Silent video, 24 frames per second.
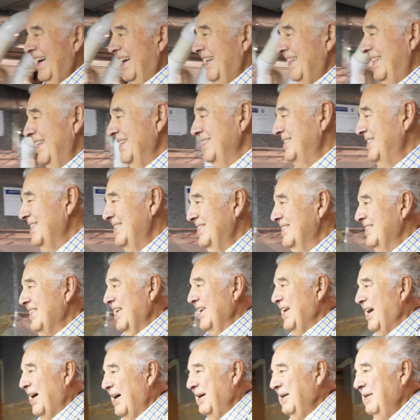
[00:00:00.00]
this is
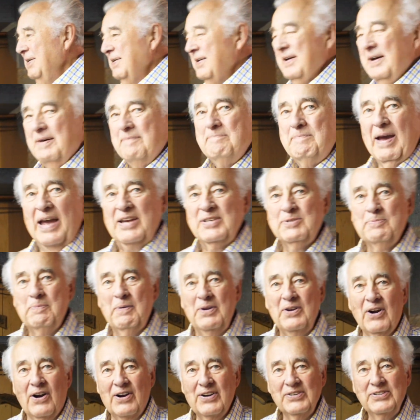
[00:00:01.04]
the
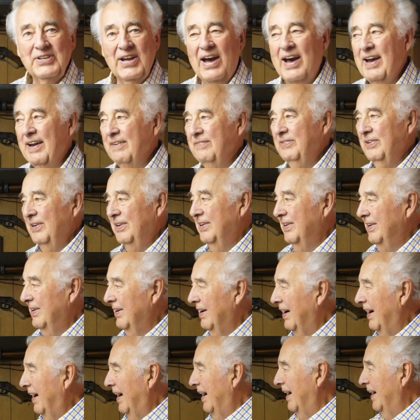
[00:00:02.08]
basement archive
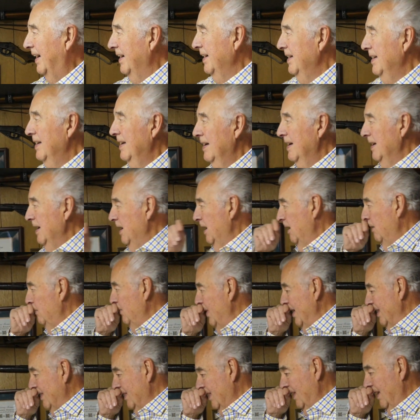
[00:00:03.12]

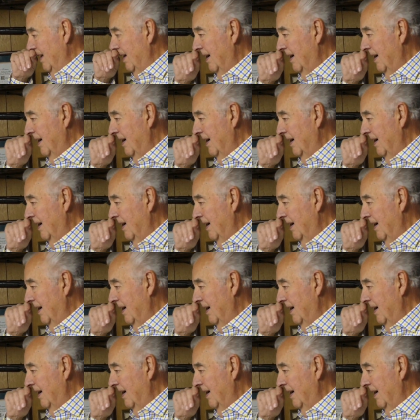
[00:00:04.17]
with